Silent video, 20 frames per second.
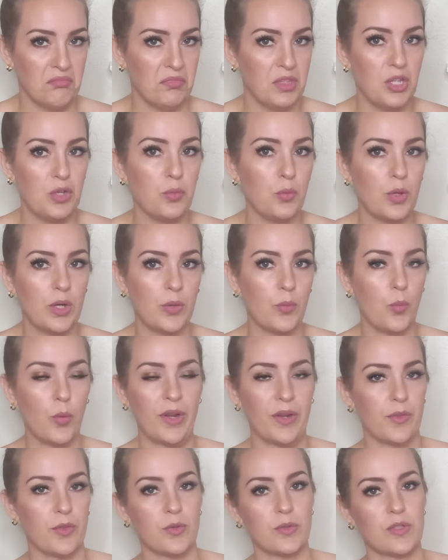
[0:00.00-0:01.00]
you wouldn't
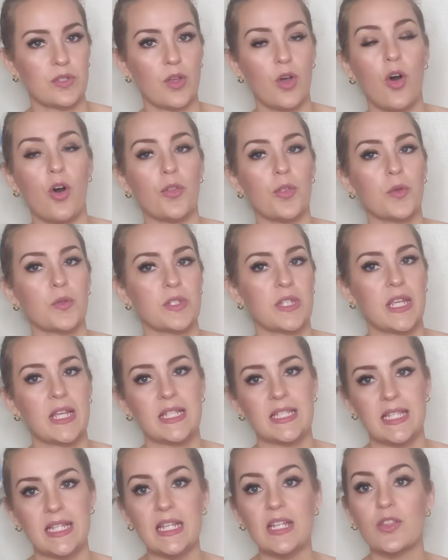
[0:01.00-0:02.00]
wear those all those
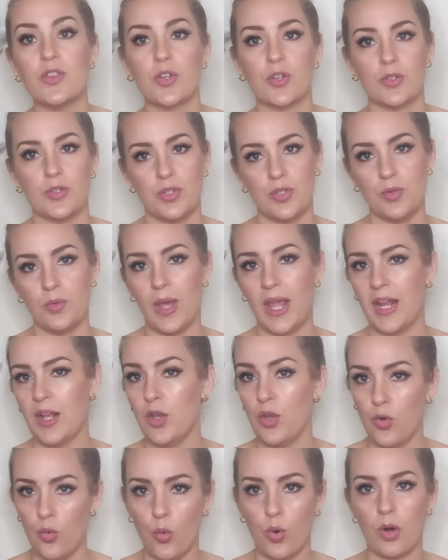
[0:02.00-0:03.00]
things either to a
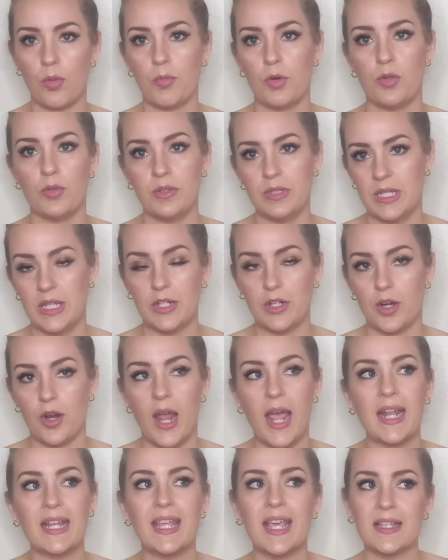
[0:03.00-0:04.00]
normal dinner.
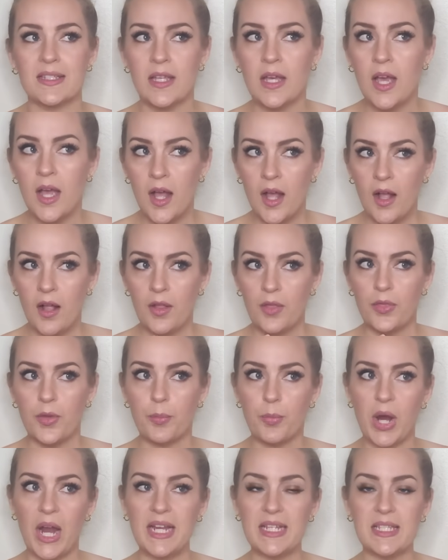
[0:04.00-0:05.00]
And yes, the
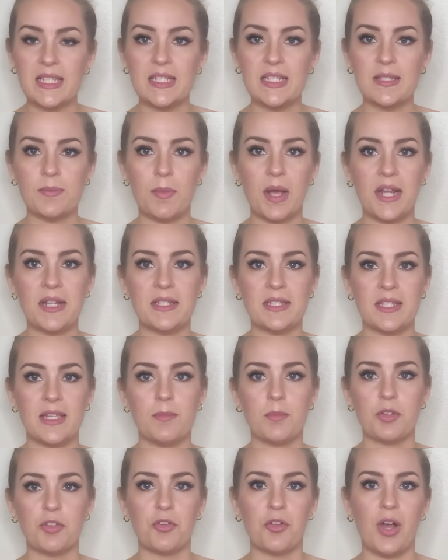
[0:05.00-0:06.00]
prices might
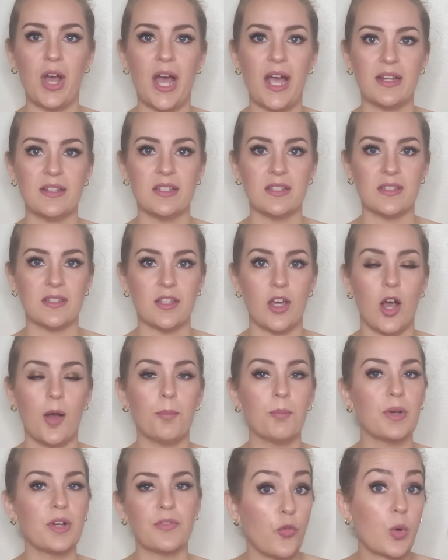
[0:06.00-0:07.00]
seem a little high to
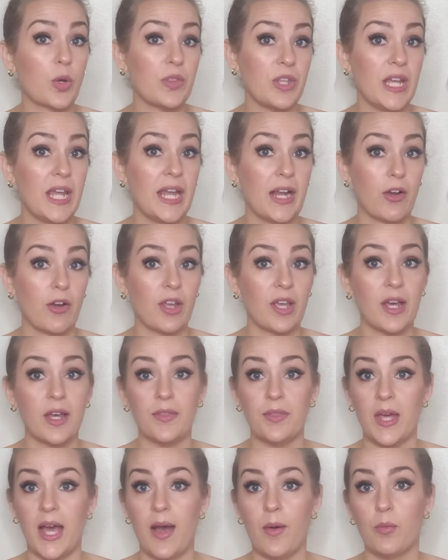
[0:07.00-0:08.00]
some, but for the
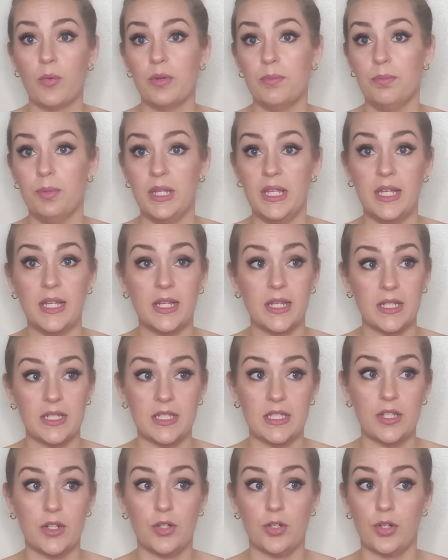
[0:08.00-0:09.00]
area, that would be
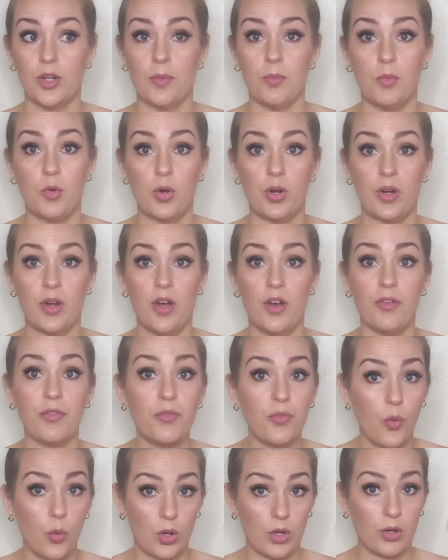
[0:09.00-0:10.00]
considered a more
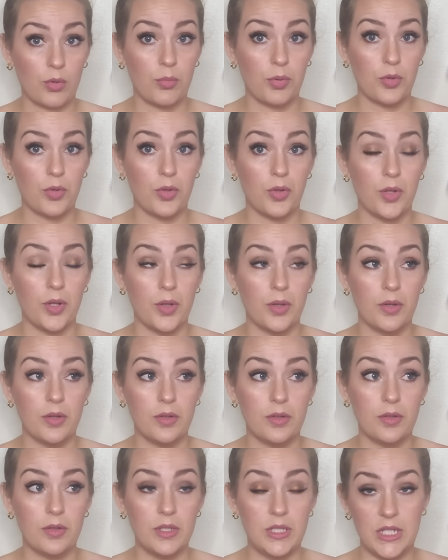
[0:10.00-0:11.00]
affordable
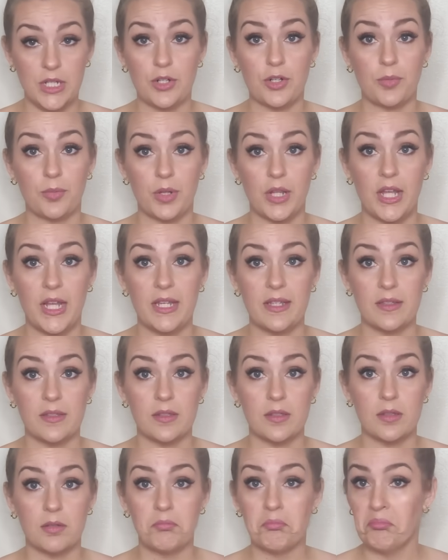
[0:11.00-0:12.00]
dinner
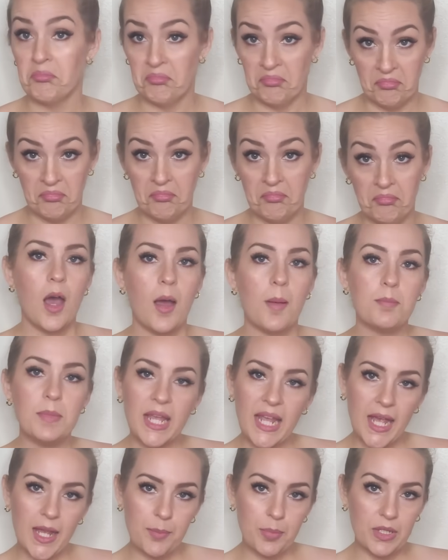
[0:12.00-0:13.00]
place. May
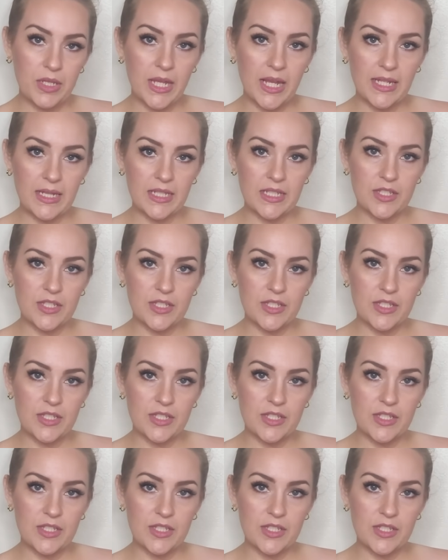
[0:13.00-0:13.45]
I politely